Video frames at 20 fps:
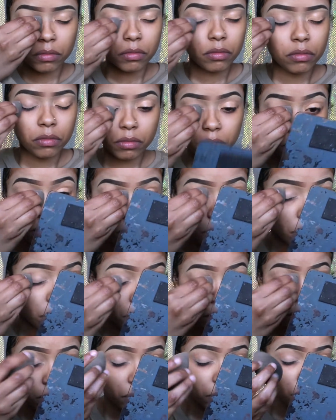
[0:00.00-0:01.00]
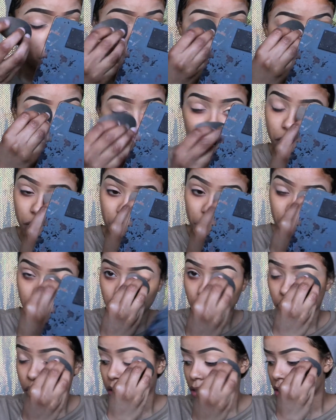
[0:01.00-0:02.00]
And now I'm priming
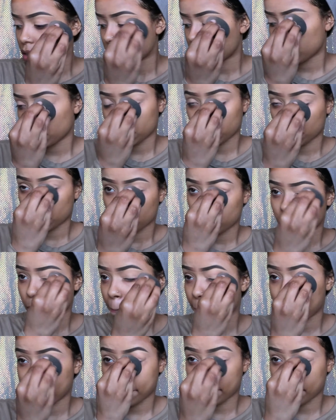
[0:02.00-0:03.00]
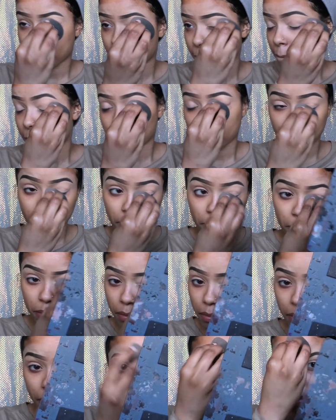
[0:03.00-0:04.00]
my eyelids with this NYX concealer.
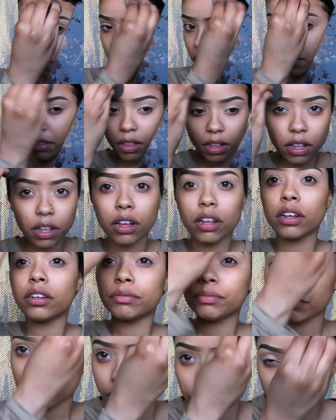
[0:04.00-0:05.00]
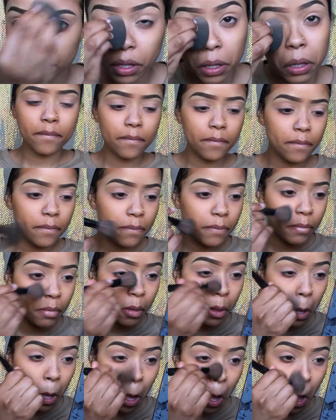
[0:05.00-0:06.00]
It works really good. You can
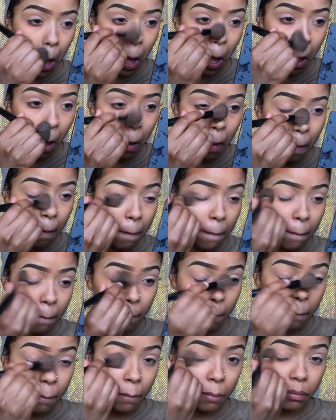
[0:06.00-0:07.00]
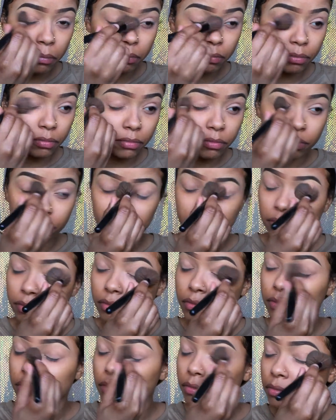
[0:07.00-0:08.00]
also use, eyeshadow
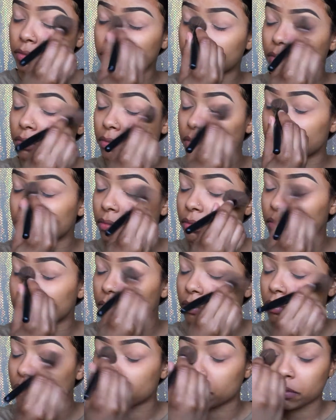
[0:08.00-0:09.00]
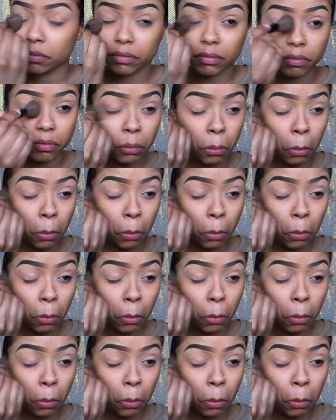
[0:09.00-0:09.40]
primer, but I'm just using concealer.